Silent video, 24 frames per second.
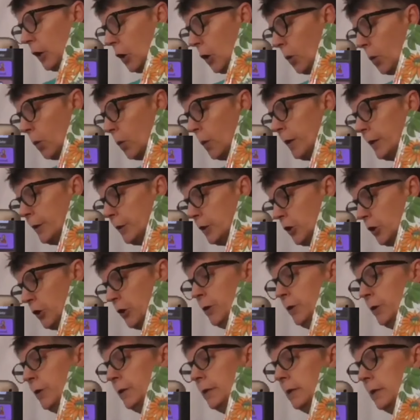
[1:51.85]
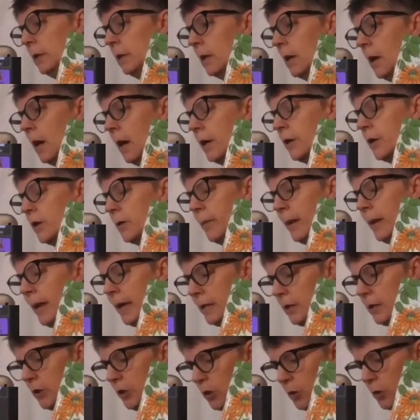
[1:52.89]
creatures under
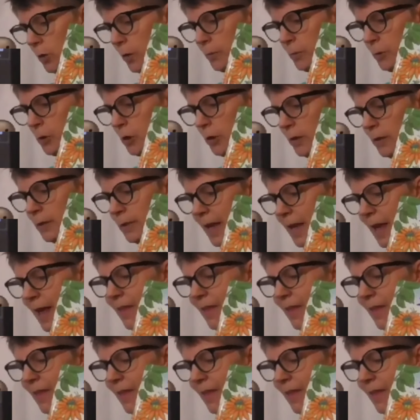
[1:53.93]
bad descriptions